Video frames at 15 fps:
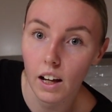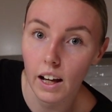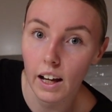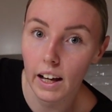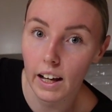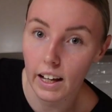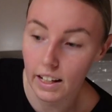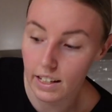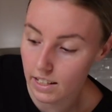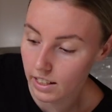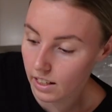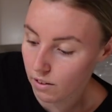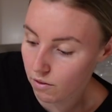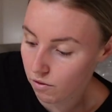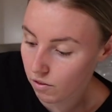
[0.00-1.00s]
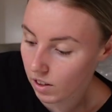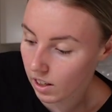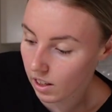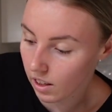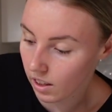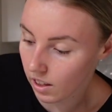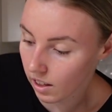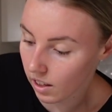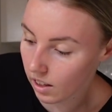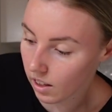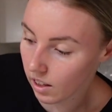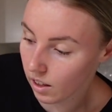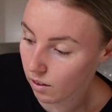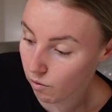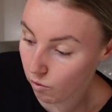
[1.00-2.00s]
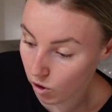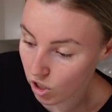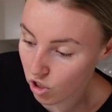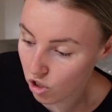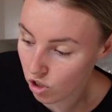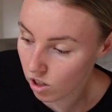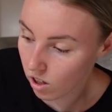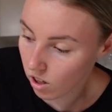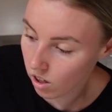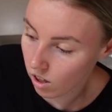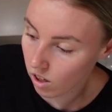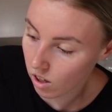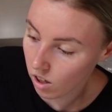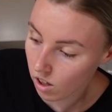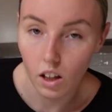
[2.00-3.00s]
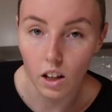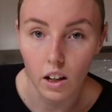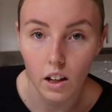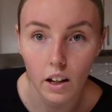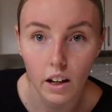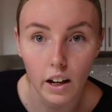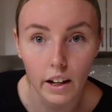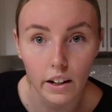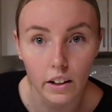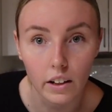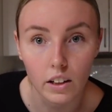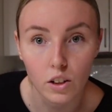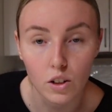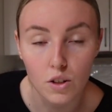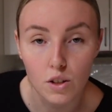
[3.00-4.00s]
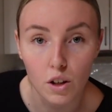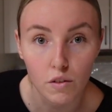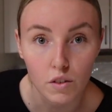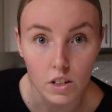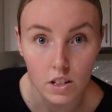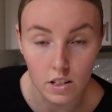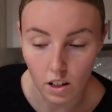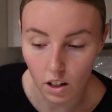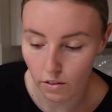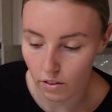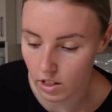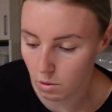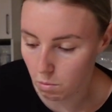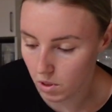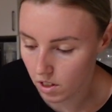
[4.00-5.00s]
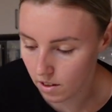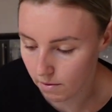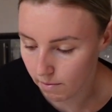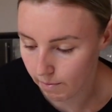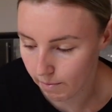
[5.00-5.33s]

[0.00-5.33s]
and live in the fridge, and I can use her for discard recipes.